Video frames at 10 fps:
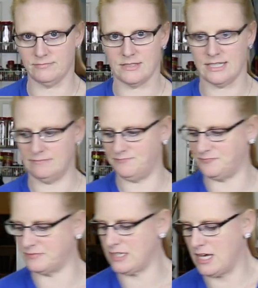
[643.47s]
See?
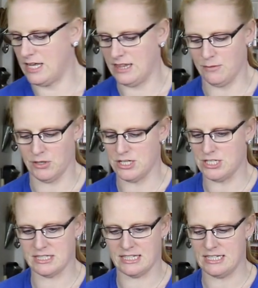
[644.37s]
And we're going to
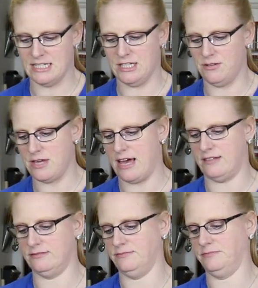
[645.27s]
just continue
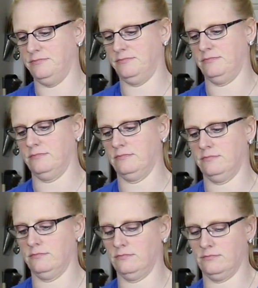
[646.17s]
that.
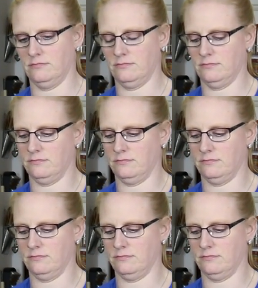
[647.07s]
There